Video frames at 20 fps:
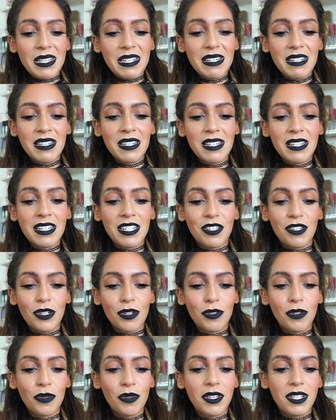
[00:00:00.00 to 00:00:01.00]
Ugh,
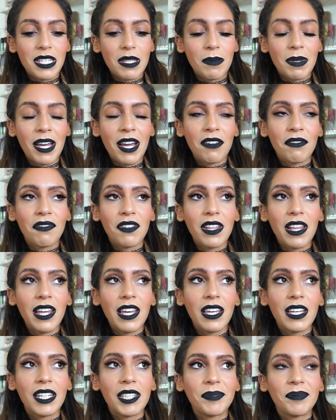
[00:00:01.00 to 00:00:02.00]
don't do this to me. I feel
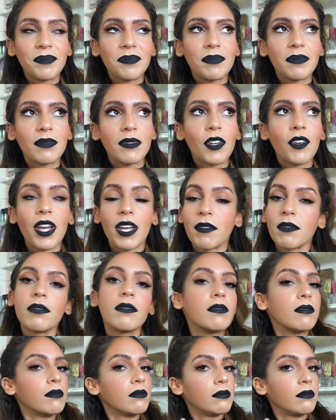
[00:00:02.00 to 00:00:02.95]
like, okay,